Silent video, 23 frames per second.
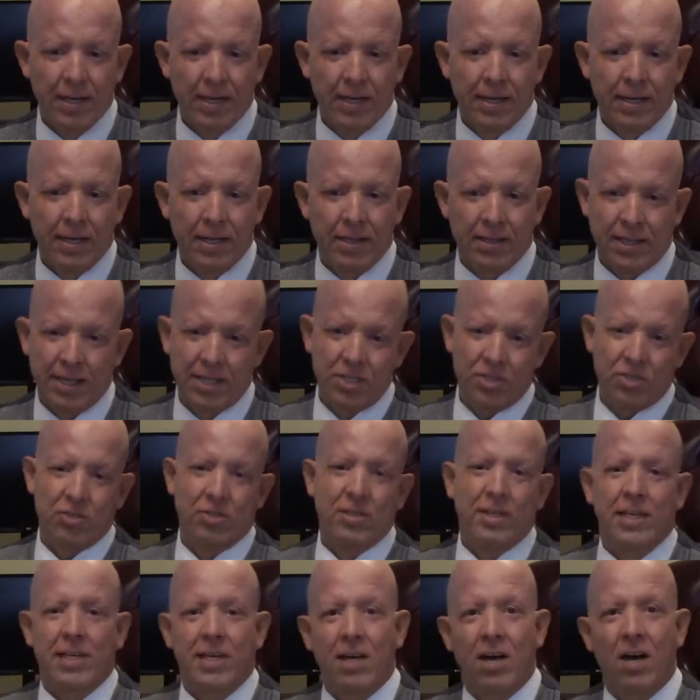
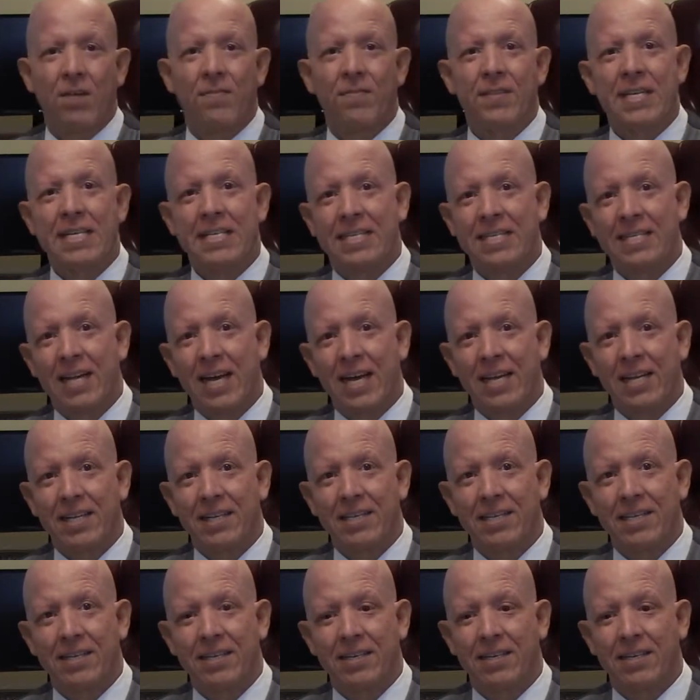Allegedly on this night,